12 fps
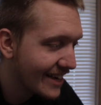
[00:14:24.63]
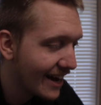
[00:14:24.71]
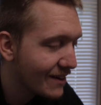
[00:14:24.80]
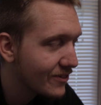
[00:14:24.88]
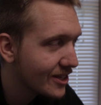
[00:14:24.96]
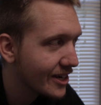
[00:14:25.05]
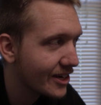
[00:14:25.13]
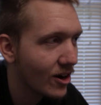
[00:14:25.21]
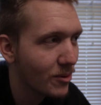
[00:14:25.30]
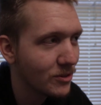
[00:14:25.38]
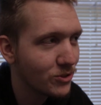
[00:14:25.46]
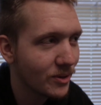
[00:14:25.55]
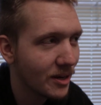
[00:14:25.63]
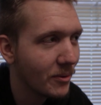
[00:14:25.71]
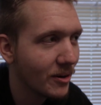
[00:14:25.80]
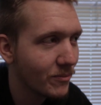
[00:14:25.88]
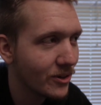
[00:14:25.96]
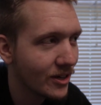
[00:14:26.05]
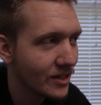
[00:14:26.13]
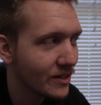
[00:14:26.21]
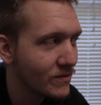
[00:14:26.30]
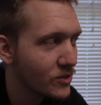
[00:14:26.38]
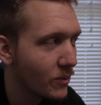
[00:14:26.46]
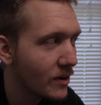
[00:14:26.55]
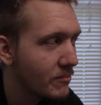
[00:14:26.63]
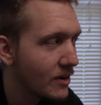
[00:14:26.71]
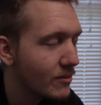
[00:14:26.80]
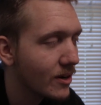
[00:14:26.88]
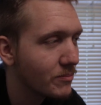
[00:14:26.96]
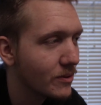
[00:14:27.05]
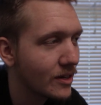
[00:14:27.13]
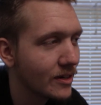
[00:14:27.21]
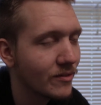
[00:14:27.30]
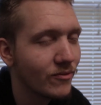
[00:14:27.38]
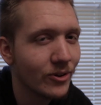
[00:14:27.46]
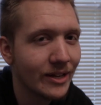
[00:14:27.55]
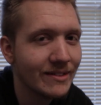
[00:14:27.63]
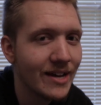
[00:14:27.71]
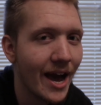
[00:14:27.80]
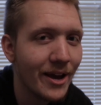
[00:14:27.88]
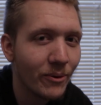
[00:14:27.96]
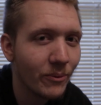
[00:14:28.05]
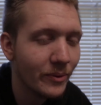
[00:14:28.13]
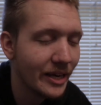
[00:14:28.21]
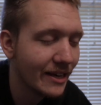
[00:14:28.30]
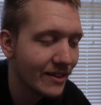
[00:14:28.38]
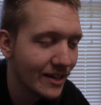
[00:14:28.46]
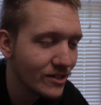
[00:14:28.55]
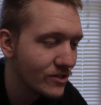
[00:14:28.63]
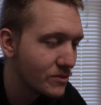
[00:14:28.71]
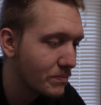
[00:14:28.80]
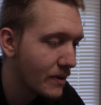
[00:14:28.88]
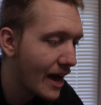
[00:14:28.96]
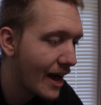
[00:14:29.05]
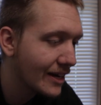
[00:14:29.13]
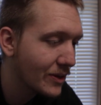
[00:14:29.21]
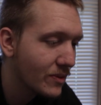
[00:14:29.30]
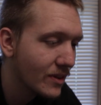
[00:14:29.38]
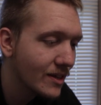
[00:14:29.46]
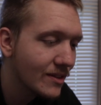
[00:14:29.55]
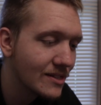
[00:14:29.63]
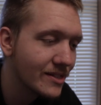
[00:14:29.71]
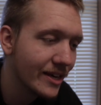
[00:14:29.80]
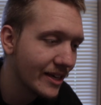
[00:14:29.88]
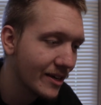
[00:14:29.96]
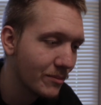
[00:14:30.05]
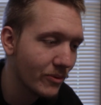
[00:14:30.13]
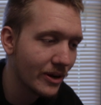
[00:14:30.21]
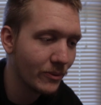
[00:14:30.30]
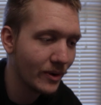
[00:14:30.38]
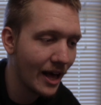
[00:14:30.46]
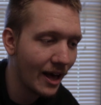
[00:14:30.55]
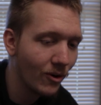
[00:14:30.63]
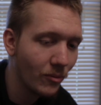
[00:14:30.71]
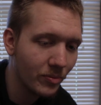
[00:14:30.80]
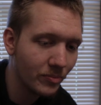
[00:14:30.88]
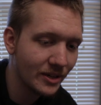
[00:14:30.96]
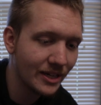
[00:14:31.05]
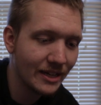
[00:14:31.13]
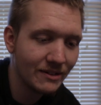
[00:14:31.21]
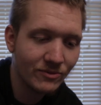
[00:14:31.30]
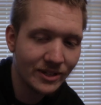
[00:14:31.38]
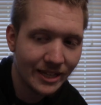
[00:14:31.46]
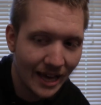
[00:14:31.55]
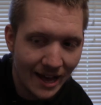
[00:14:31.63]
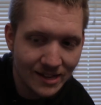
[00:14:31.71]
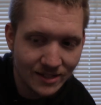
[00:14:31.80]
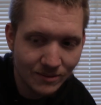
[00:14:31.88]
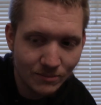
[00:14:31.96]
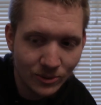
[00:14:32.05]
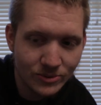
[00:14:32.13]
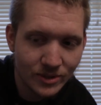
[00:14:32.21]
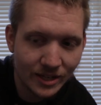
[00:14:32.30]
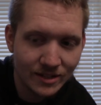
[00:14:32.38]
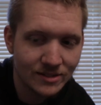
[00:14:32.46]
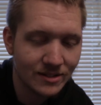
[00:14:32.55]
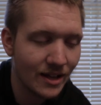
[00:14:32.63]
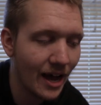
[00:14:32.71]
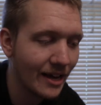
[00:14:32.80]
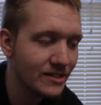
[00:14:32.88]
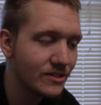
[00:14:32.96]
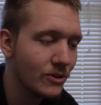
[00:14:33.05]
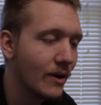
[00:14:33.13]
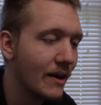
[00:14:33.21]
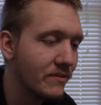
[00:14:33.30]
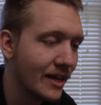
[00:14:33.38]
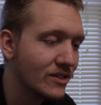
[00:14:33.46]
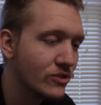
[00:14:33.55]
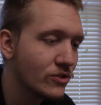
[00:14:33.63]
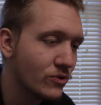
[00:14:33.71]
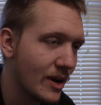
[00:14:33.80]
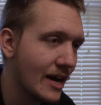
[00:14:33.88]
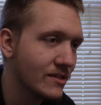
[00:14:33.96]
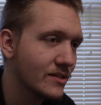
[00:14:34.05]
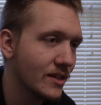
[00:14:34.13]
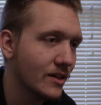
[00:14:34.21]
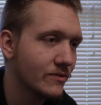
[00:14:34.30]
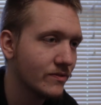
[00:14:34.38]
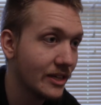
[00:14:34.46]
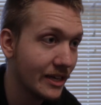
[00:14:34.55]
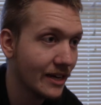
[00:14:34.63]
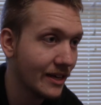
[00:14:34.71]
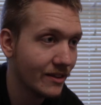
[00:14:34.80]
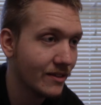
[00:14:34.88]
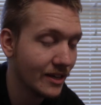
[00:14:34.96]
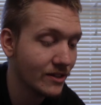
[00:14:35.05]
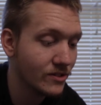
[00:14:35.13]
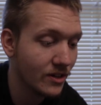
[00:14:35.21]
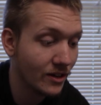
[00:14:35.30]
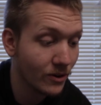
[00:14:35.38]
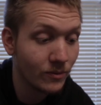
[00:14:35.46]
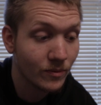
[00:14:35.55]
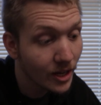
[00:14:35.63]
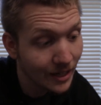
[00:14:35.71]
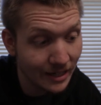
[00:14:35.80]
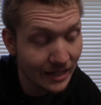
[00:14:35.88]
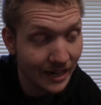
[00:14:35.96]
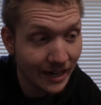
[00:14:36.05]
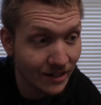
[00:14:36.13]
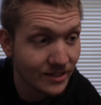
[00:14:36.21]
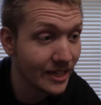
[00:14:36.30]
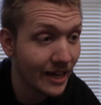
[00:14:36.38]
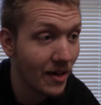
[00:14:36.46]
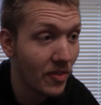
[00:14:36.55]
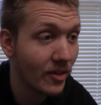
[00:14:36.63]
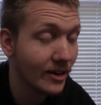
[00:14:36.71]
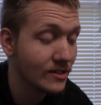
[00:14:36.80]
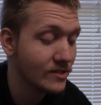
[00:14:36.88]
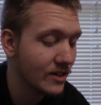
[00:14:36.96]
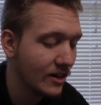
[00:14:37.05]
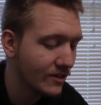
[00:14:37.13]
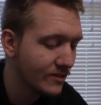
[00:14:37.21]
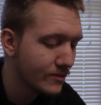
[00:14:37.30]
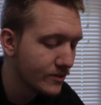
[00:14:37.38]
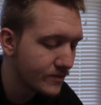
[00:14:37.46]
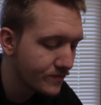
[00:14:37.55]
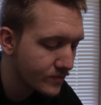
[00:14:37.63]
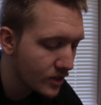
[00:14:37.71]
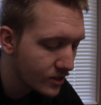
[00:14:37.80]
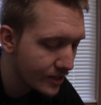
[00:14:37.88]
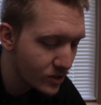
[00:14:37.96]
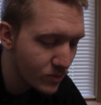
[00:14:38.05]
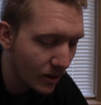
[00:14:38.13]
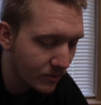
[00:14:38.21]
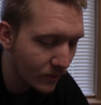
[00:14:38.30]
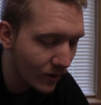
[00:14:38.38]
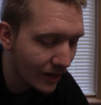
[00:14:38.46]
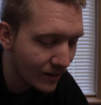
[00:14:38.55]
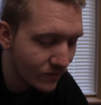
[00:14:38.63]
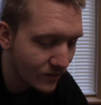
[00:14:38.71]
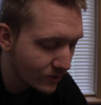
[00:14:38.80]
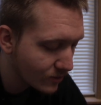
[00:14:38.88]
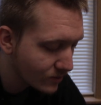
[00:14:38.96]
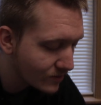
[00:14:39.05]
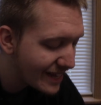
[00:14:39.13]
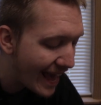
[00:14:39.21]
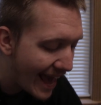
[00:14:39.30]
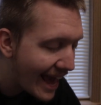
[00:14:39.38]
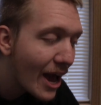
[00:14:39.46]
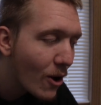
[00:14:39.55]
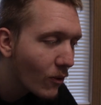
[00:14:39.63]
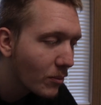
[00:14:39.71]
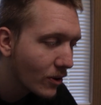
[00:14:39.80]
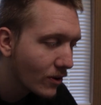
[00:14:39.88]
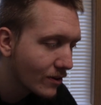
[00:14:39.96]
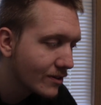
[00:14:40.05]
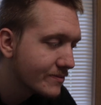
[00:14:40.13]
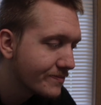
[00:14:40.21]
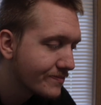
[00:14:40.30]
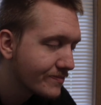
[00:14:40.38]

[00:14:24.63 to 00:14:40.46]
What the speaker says: I feel like garbage when I'm unproductive. So when I'm not unproductive for an entire week, that's just bad. You think that taking a break would help, but it really hasn't, mostly because I still have that stress of getting things done or needing to get things done. That's probably why I feel terrible.